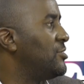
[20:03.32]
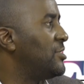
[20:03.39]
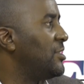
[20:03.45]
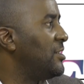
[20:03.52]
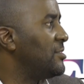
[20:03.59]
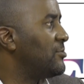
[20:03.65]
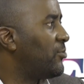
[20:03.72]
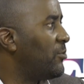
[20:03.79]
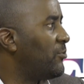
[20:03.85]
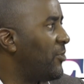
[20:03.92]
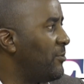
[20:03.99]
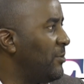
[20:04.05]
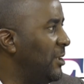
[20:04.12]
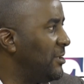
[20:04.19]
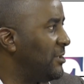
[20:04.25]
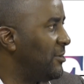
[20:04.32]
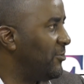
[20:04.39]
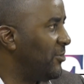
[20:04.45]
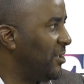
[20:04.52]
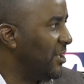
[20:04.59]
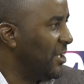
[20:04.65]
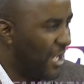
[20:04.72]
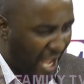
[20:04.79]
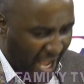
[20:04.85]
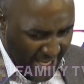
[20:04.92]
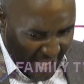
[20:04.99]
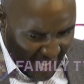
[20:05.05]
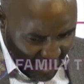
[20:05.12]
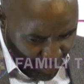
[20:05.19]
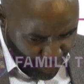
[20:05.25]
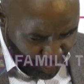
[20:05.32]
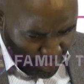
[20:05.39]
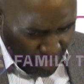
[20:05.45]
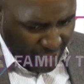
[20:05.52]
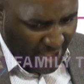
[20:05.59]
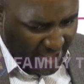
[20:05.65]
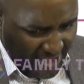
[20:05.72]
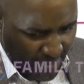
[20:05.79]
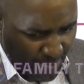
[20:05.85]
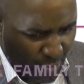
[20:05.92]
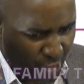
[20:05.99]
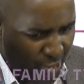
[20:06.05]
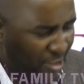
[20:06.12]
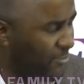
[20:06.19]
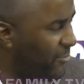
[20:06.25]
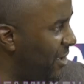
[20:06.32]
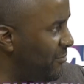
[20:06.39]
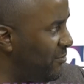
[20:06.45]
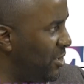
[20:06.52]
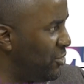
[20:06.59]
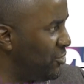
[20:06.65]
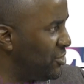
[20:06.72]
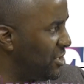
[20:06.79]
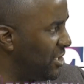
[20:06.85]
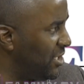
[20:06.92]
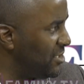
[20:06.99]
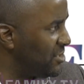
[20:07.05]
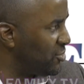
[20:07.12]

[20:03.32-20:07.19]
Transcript: shillings from Family TV. Mm. And I do know that I'm borrowing 5 million shillings.